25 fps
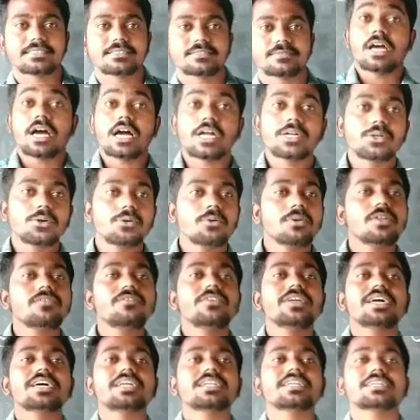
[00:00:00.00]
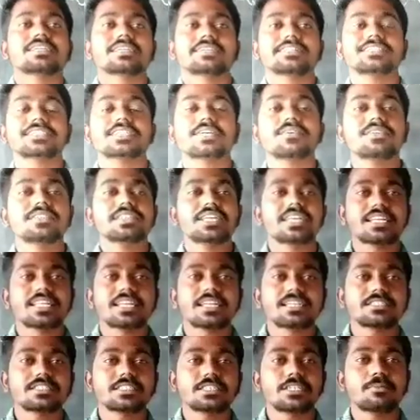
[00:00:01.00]
Not only we are receiving the
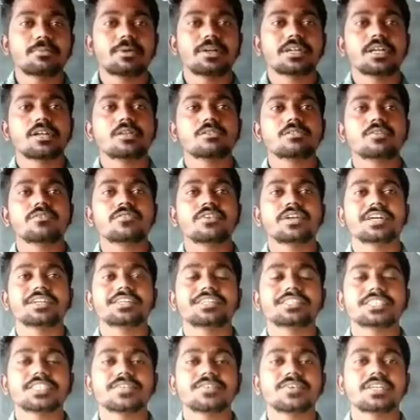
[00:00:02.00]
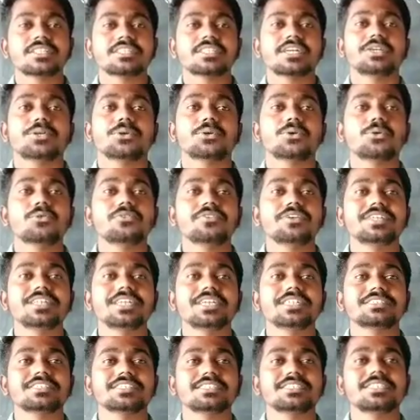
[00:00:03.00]
energy, but also we are receiving the UV
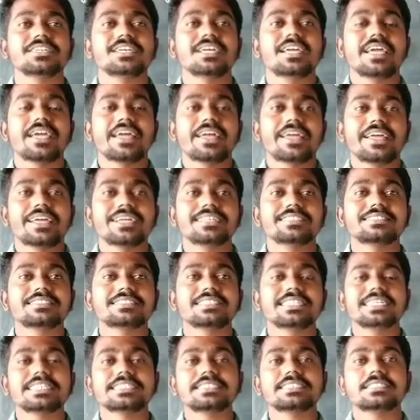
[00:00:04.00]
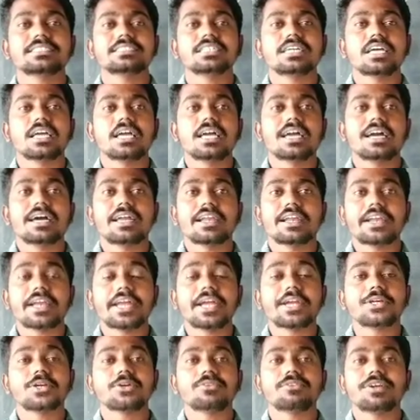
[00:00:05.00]
rays, X-rays,
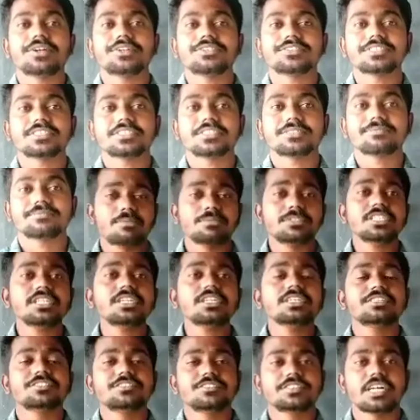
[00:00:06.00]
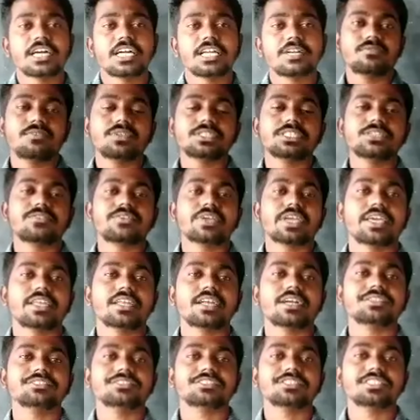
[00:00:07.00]
radio waves from the sun, which we
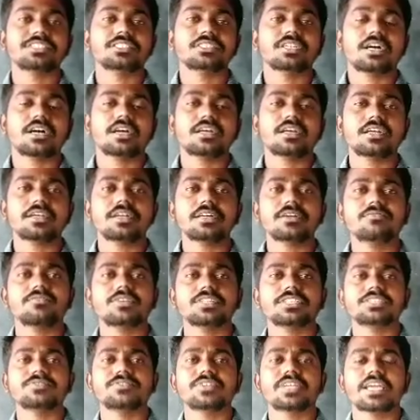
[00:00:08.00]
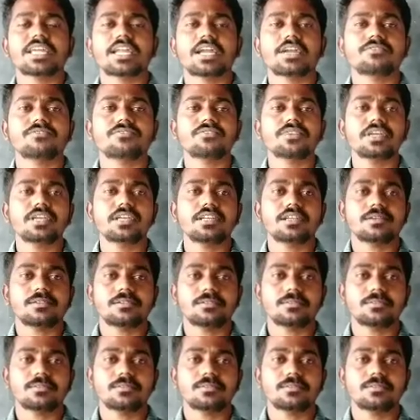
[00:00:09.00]
cannot see and which we cannot feel.